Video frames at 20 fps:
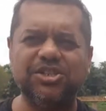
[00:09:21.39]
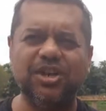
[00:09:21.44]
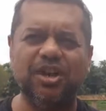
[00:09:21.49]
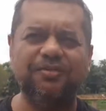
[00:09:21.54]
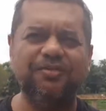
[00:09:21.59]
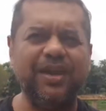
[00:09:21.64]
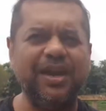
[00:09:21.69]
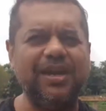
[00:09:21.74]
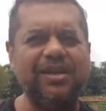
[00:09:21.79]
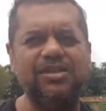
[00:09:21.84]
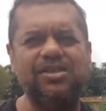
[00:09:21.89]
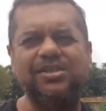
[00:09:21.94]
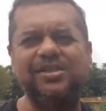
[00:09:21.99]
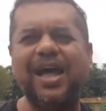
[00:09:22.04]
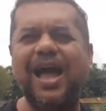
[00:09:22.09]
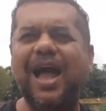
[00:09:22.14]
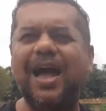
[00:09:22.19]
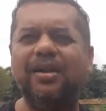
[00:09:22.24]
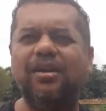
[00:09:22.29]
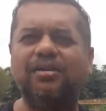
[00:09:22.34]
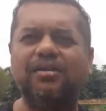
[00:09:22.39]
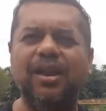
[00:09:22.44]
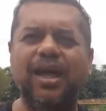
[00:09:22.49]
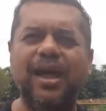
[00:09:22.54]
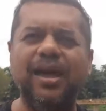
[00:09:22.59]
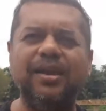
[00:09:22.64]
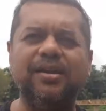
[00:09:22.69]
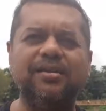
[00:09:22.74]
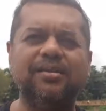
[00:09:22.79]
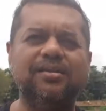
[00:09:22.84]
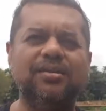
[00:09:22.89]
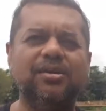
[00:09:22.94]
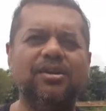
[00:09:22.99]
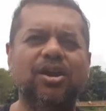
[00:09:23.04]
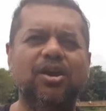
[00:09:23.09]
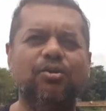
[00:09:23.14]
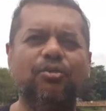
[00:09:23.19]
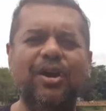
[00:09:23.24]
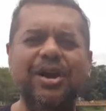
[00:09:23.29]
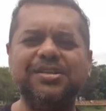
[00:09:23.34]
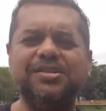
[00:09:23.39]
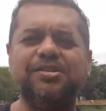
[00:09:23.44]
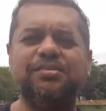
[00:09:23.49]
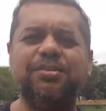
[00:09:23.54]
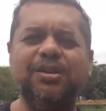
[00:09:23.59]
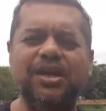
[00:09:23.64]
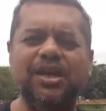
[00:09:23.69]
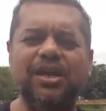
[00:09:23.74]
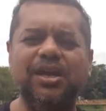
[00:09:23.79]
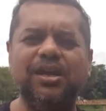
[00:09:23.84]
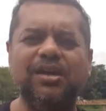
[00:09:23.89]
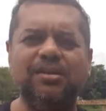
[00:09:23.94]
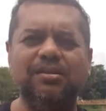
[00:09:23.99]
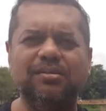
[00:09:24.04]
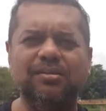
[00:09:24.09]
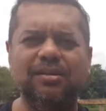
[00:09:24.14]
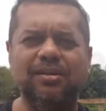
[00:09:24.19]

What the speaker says: So if they can start like reasonably